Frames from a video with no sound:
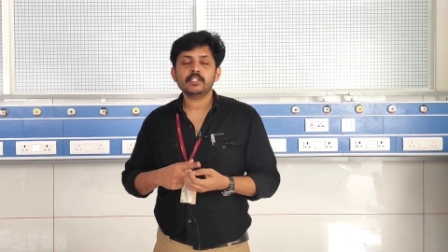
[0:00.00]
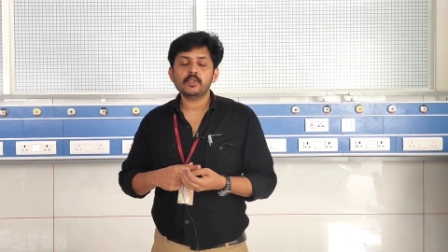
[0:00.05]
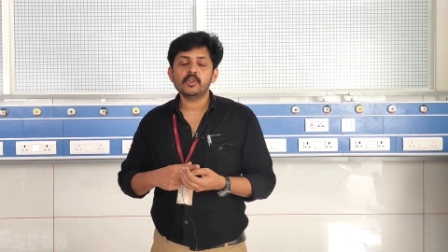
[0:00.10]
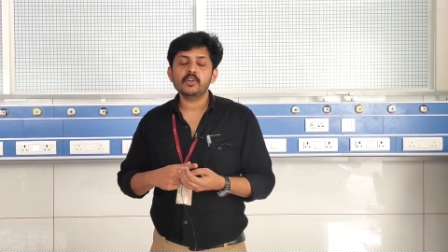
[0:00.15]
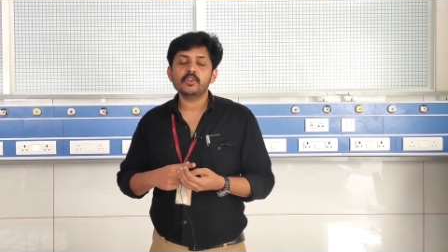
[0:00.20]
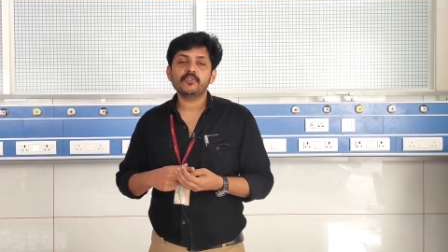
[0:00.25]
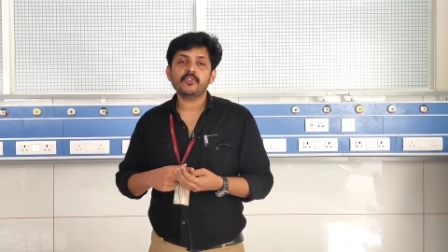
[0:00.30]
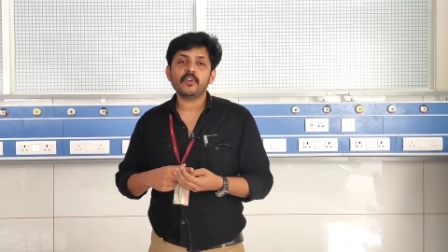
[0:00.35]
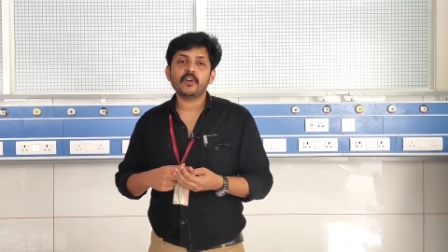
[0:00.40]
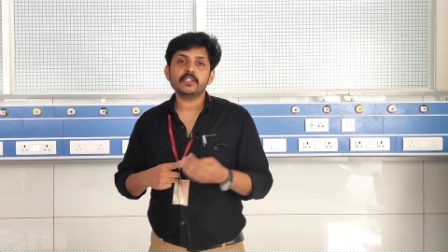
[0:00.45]
to
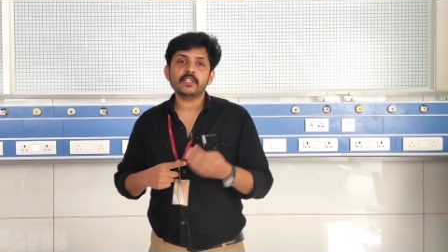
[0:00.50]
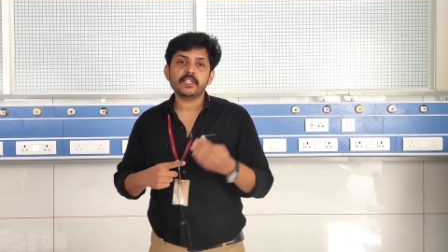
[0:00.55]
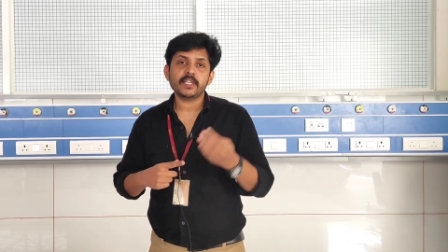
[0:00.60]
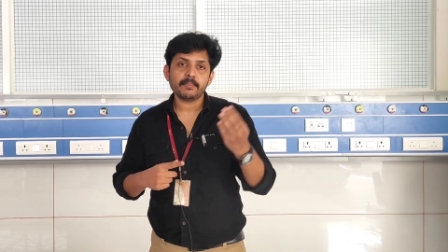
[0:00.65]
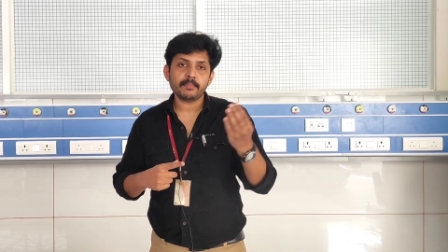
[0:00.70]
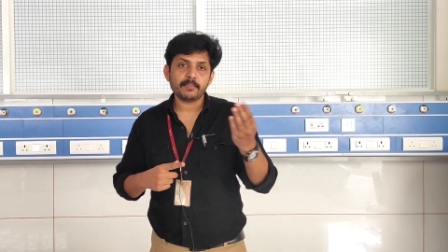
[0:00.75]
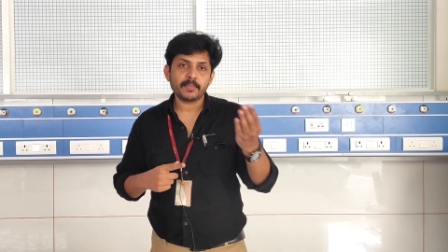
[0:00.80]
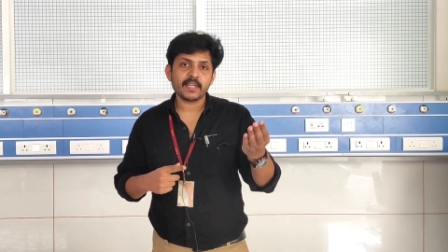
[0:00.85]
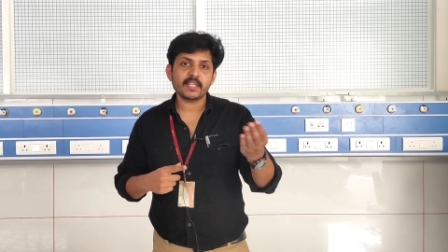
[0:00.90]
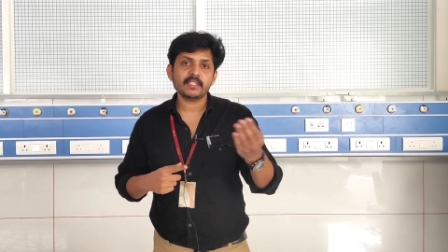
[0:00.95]
look for
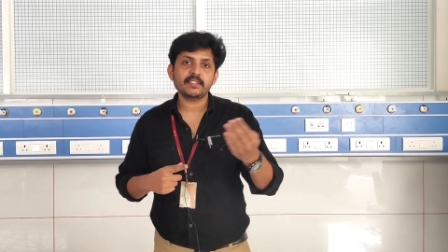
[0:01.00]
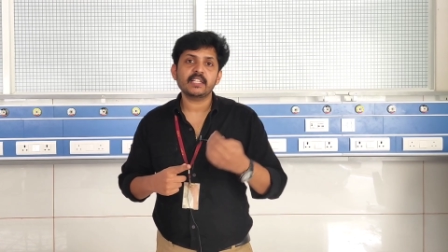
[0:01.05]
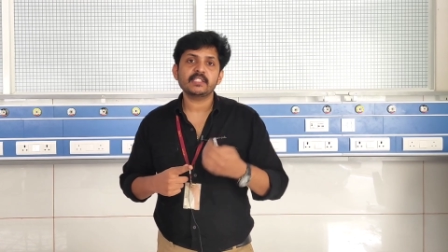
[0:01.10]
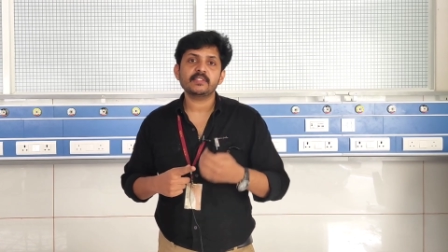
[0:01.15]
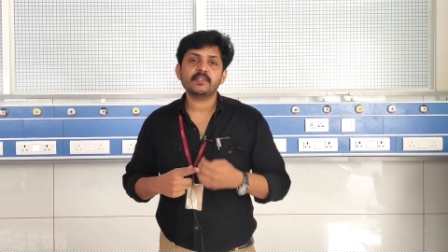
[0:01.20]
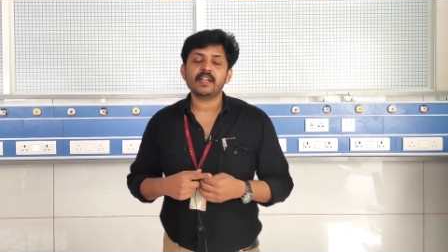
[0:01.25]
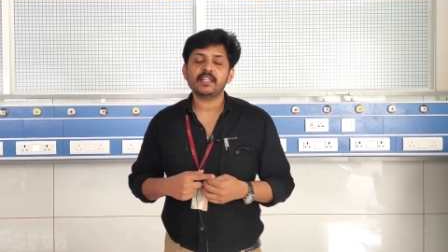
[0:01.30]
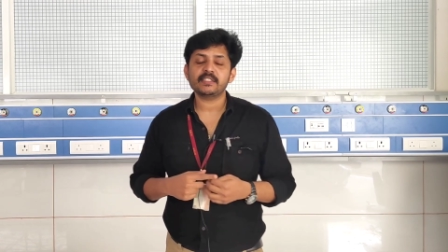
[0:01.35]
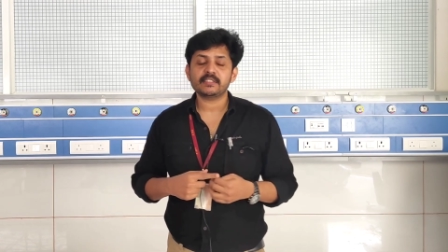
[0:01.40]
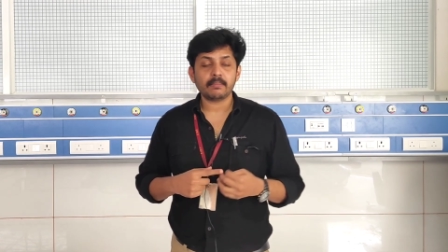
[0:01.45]
the pH
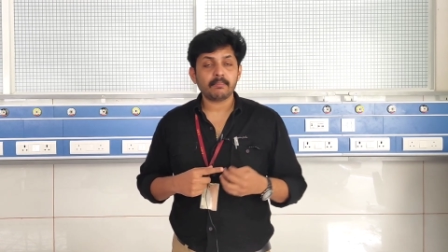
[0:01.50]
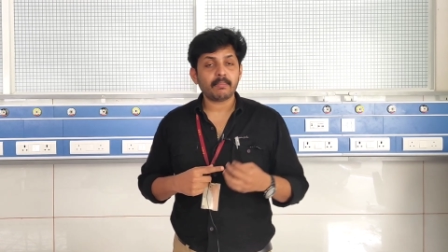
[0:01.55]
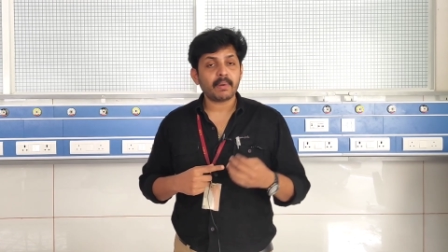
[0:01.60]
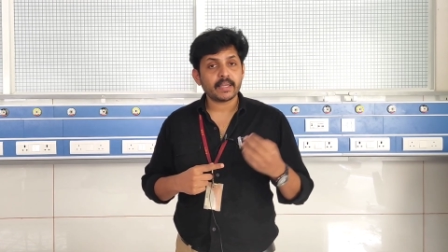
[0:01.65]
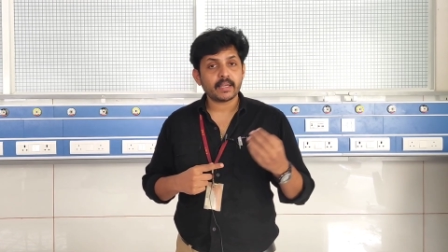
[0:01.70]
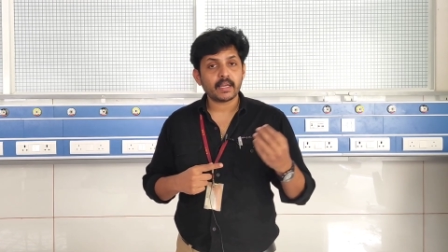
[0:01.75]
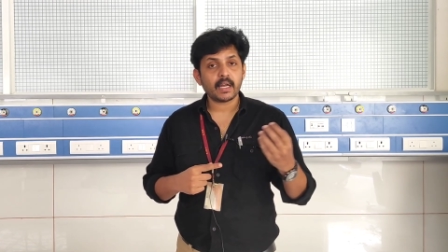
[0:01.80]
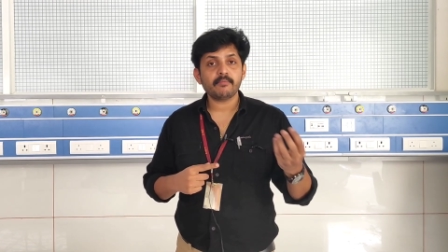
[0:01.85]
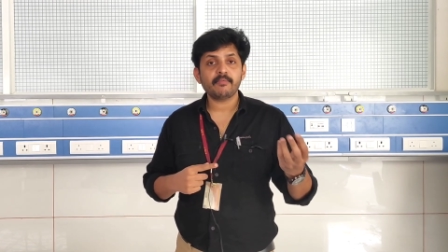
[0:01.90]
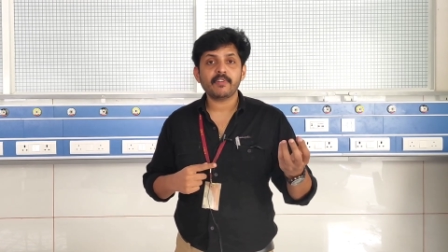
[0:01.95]
as well as the
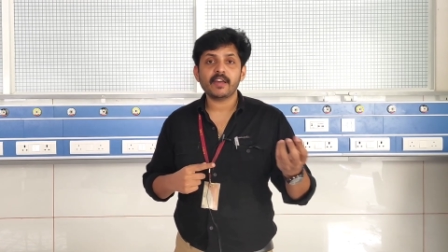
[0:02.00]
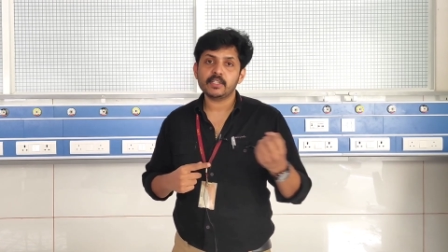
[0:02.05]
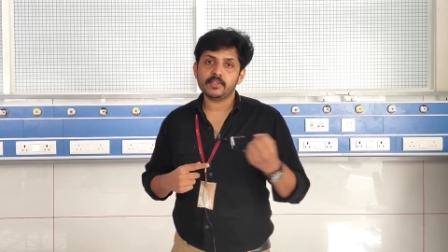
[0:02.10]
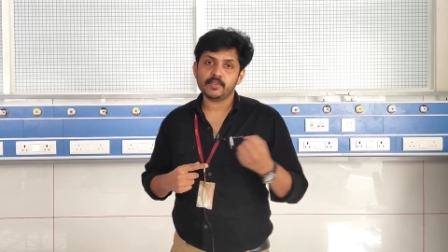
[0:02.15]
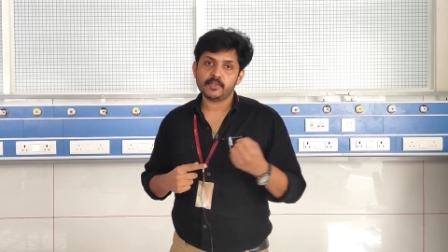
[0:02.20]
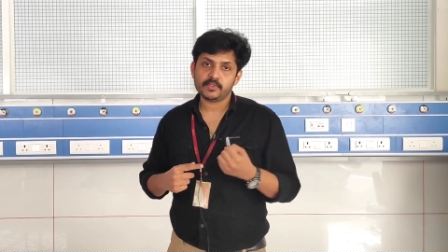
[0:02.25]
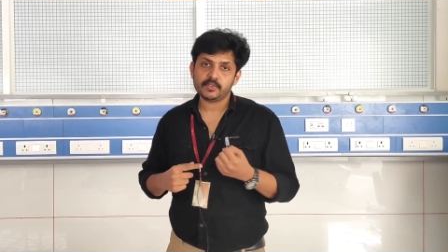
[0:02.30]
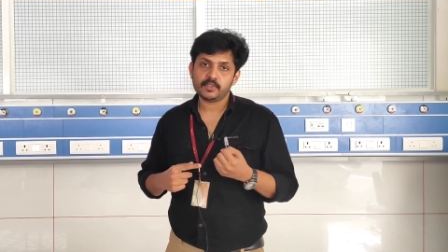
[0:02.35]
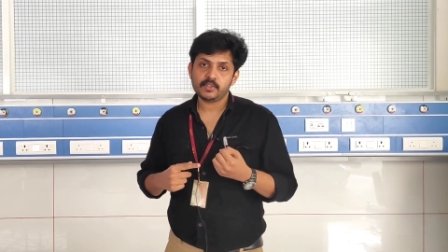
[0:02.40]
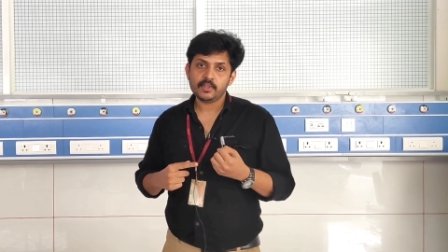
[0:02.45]
bicarb
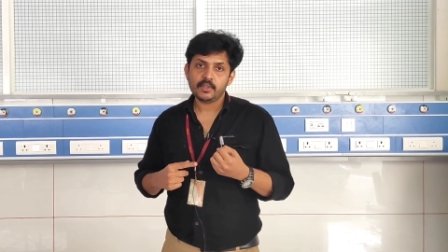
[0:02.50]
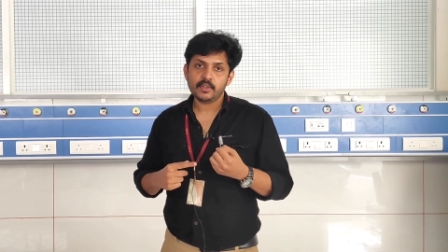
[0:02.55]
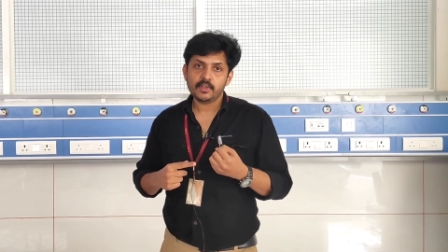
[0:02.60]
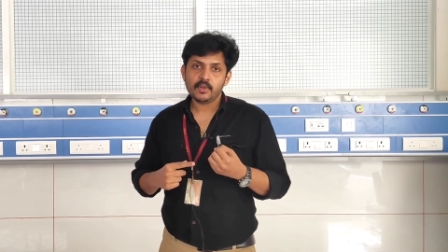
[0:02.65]
values.